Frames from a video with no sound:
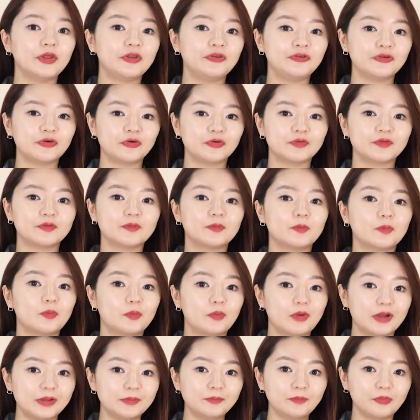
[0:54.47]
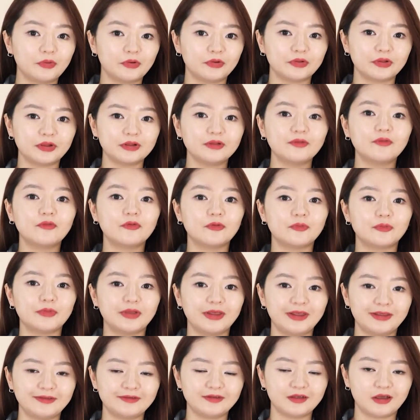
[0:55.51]
chose one product from
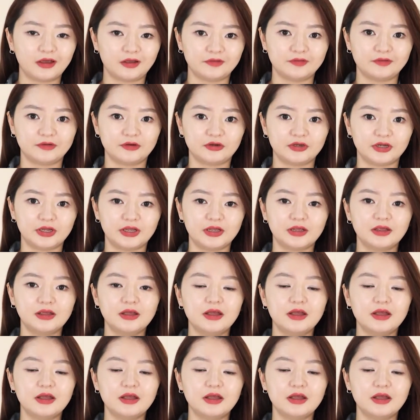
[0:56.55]
each category.